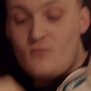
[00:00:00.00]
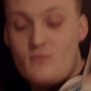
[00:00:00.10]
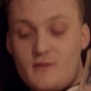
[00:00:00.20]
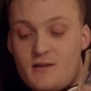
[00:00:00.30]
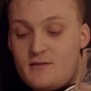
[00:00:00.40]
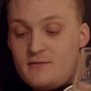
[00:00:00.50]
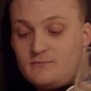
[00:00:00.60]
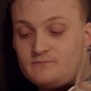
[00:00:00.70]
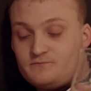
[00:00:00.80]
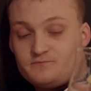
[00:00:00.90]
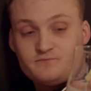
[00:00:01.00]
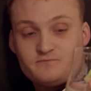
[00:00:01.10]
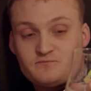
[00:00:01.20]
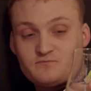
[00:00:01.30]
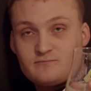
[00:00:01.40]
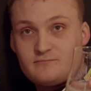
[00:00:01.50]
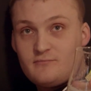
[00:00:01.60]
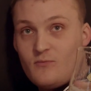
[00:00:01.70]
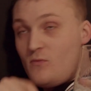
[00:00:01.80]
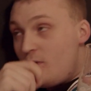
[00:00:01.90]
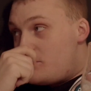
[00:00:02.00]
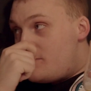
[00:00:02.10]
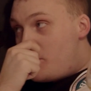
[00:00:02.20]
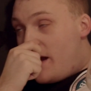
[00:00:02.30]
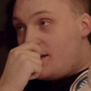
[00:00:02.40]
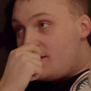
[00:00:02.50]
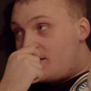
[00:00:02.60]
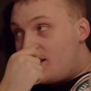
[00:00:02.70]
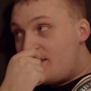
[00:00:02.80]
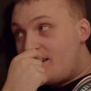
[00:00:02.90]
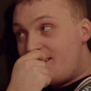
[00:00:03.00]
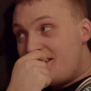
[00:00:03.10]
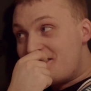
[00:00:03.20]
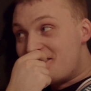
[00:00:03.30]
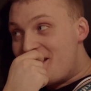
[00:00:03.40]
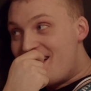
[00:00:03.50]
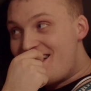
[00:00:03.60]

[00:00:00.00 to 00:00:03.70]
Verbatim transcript: mild and mild is not a taste.